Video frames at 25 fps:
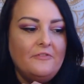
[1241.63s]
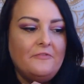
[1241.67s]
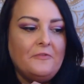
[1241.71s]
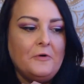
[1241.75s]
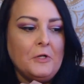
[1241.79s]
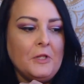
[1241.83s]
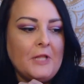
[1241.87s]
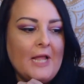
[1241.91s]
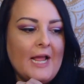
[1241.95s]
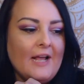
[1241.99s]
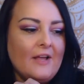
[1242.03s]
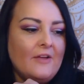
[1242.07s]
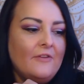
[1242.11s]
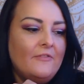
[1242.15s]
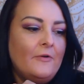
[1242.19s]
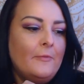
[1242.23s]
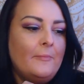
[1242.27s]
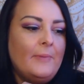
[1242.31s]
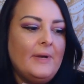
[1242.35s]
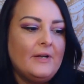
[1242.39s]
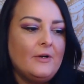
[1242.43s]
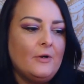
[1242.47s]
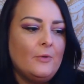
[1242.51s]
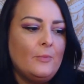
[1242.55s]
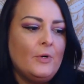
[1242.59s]
for lack of a
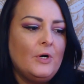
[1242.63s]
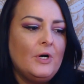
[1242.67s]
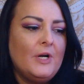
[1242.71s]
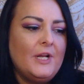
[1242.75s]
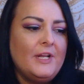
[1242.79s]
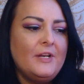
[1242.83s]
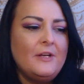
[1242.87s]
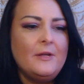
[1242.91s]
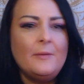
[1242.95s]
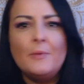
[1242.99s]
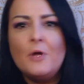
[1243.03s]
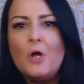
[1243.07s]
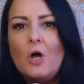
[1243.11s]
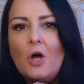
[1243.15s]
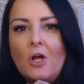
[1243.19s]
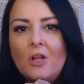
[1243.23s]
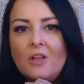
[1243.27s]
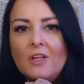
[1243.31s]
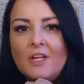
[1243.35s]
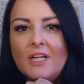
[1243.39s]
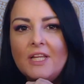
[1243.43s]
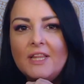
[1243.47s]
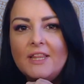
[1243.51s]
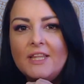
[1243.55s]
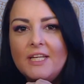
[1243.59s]
better word, end up
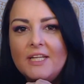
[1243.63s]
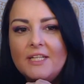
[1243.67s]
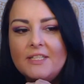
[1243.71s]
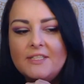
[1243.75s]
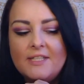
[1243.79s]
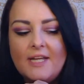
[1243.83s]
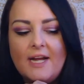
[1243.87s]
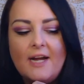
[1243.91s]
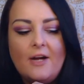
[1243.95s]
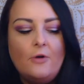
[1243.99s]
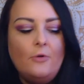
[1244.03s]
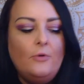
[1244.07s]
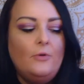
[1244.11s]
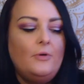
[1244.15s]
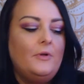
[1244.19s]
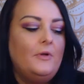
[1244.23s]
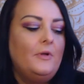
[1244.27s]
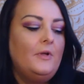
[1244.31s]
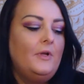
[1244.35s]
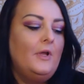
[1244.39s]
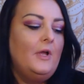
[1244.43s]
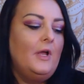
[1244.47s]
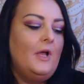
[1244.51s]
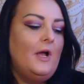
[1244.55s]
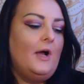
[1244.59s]
calling things out.
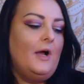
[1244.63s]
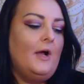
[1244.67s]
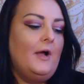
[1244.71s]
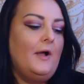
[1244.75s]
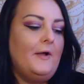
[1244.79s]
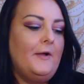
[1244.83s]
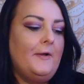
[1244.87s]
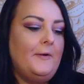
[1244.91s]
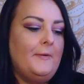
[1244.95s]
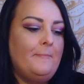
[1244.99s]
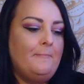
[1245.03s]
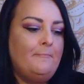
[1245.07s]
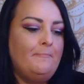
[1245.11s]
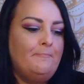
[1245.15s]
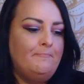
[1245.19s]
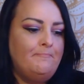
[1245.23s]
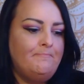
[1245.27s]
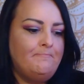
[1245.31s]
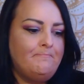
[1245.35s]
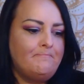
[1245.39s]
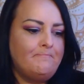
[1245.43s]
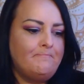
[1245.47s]
Um,